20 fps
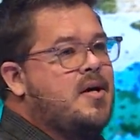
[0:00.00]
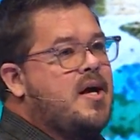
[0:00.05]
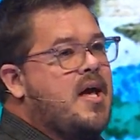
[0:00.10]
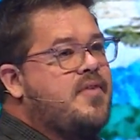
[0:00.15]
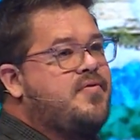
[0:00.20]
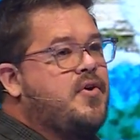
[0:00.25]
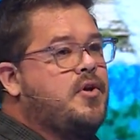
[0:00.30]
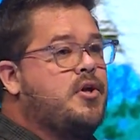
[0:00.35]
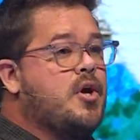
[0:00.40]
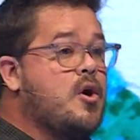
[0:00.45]

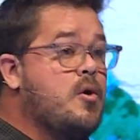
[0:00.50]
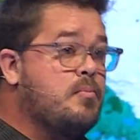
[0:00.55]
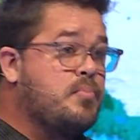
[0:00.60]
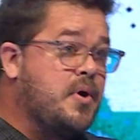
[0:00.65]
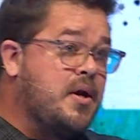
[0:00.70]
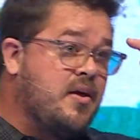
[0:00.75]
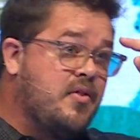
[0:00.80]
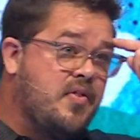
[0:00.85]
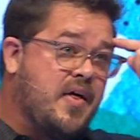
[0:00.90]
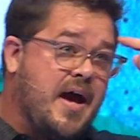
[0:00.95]
if you don't
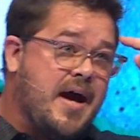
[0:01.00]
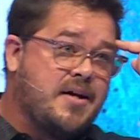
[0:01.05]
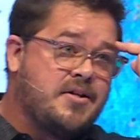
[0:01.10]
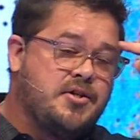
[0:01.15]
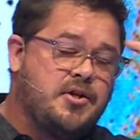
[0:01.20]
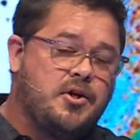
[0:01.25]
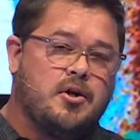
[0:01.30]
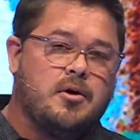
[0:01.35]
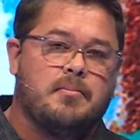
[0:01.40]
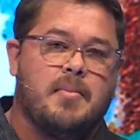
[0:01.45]
bring that
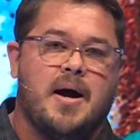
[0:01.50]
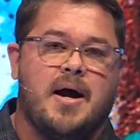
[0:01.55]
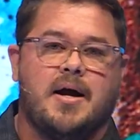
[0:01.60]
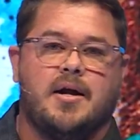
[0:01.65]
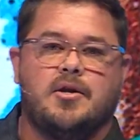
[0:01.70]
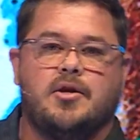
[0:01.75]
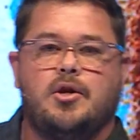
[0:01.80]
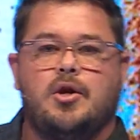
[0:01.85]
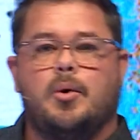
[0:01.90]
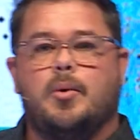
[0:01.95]
to your
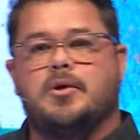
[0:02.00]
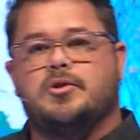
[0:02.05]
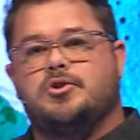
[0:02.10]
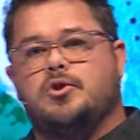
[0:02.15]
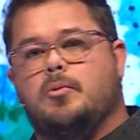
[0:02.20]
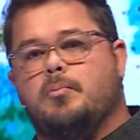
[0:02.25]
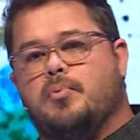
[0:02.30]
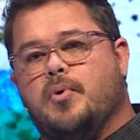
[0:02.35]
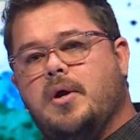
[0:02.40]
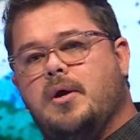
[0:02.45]
mind, you know what
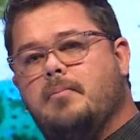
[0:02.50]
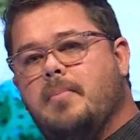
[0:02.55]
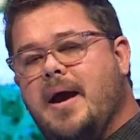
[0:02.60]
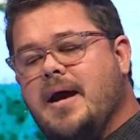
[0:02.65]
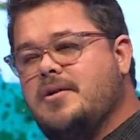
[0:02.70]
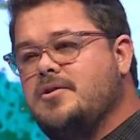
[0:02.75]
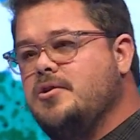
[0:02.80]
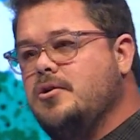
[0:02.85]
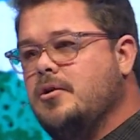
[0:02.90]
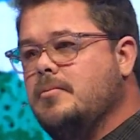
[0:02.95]
you'll bring
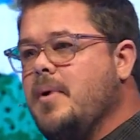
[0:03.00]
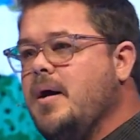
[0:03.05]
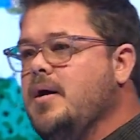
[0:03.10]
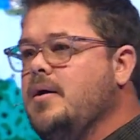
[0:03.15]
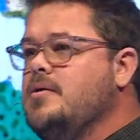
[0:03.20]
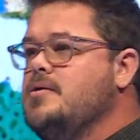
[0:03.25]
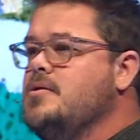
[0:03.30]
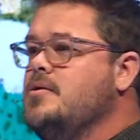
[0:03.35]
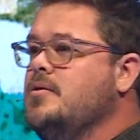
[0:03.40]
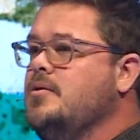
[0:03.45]
back to your
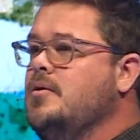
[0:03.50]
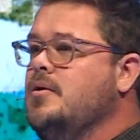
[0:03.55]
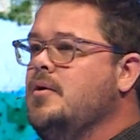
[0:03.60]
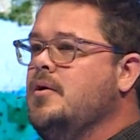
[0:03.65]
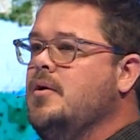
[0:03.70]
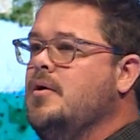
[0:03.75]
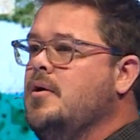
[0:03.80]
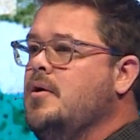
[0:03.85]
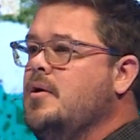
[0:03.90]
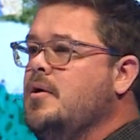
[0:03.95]
mind?
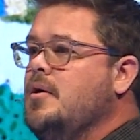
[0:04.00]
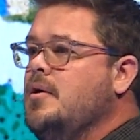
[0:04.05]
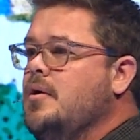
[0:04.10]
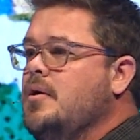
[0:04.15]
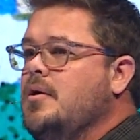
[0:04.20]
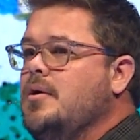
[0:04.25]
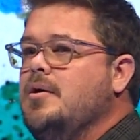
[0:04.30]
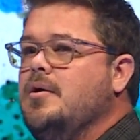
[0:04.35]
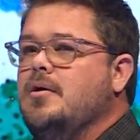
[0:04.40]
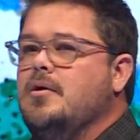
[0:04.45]

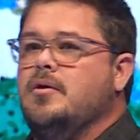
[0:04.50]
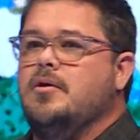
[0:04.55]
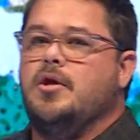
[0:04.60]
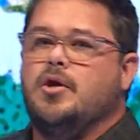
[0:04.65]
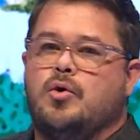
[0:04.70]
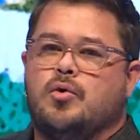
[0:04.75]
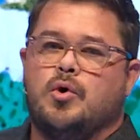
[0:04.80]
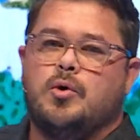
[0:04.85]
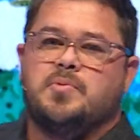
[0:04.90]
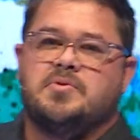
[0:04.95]

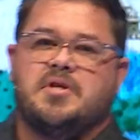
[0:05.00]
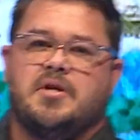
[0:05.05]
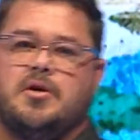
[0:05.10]
The groups